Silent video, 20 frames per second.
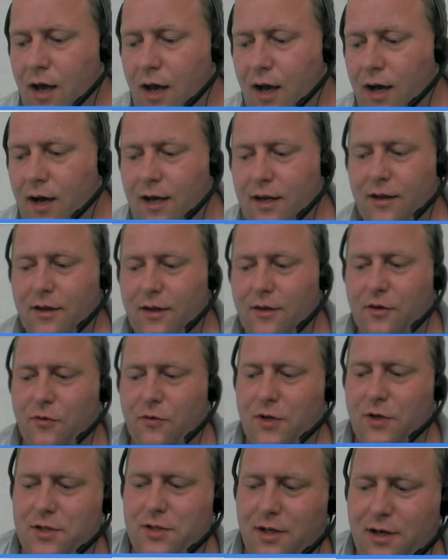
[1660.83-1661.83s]
Another
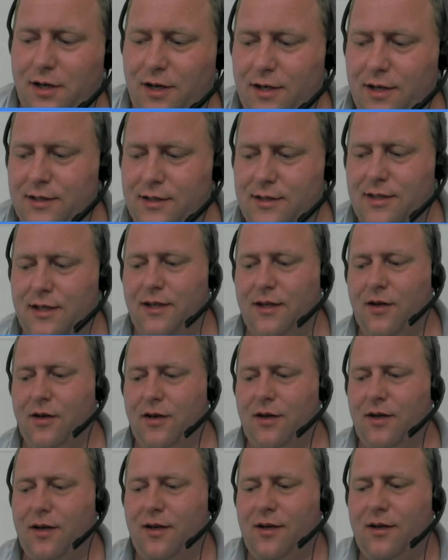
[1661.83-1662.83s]
good question here is,
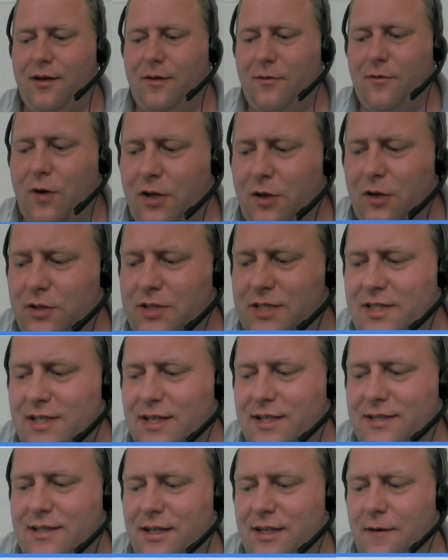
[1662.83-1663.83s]
what do you
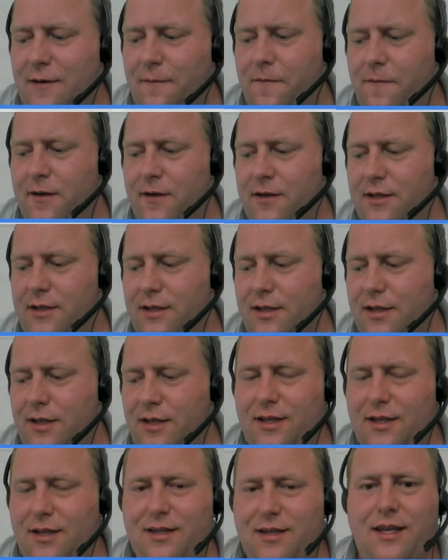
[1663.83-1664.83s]
see as the different
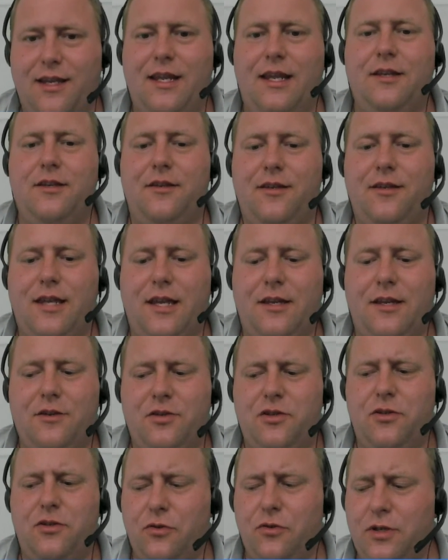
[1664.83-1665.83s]
that
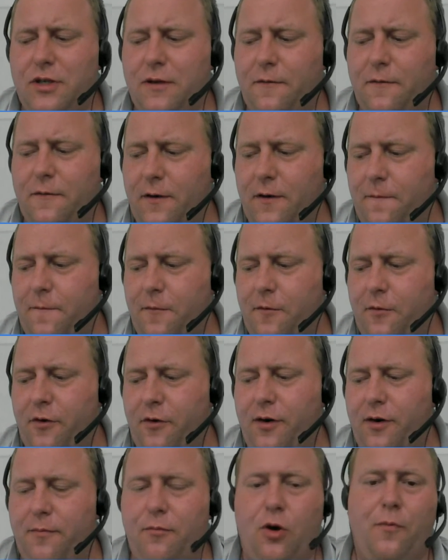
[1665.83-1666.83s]
you should do different
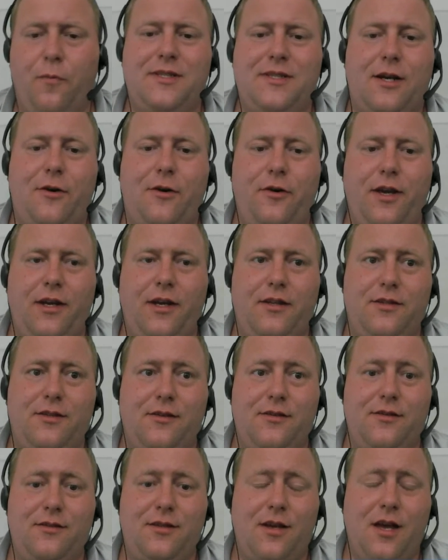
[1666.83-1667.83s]
for momentary
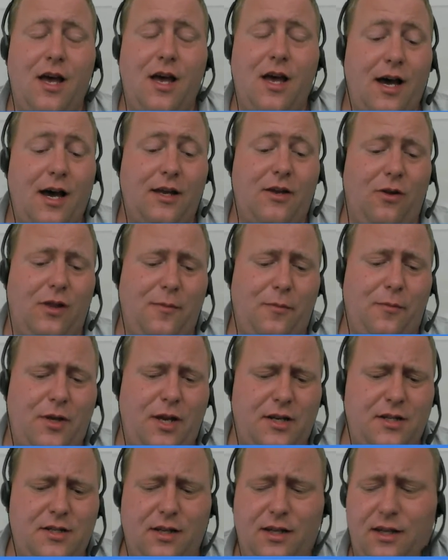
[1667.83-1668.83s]
editors? I call them
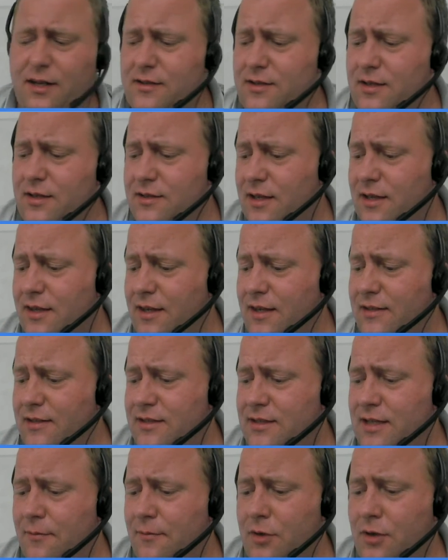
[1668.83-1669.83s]
occasional editors. I think
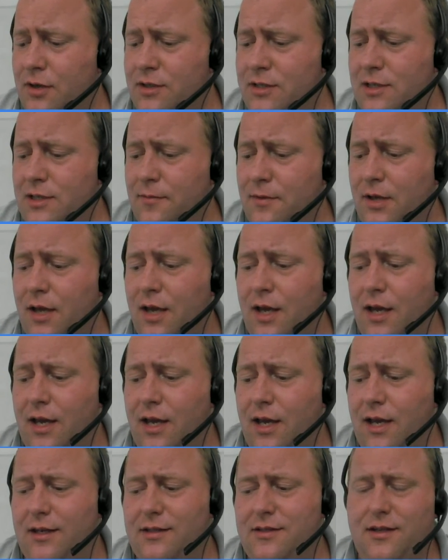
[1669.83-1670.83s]
it's the same concept.
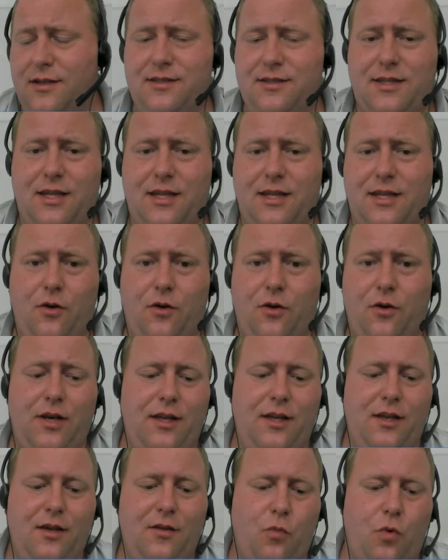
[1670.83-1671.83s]
Editors that
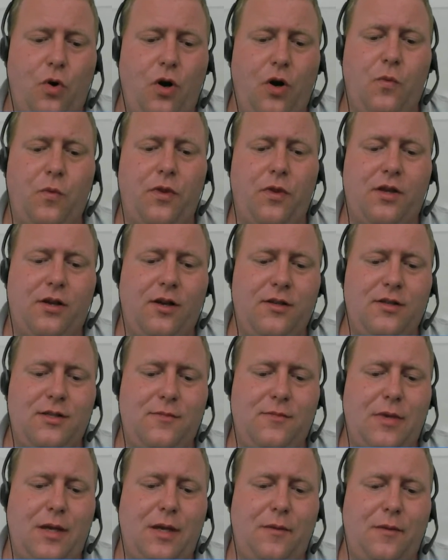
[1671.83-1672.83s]
only work with the
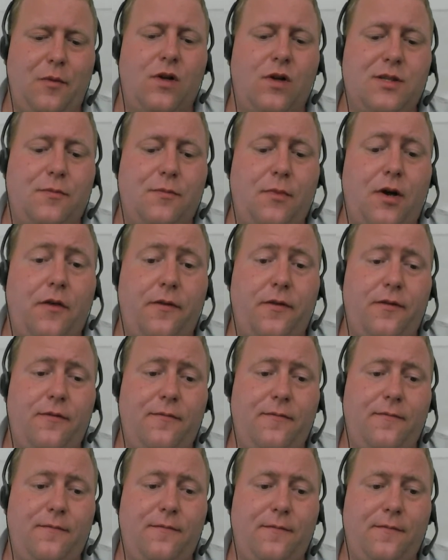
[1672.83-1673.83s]
content maybe once a month.